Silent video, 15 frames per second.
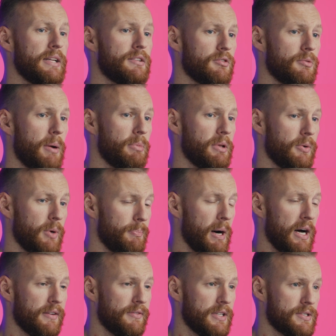need to remember that we're
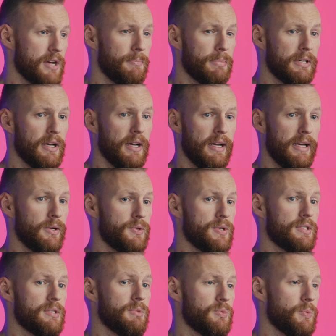part of this
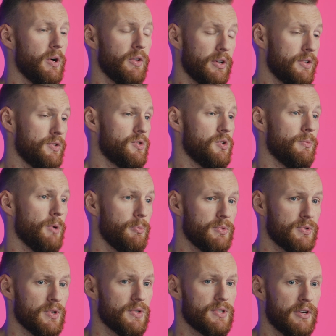ecosystem as well that consume
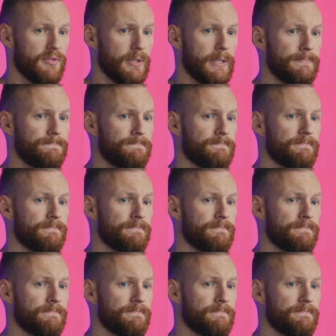open source software.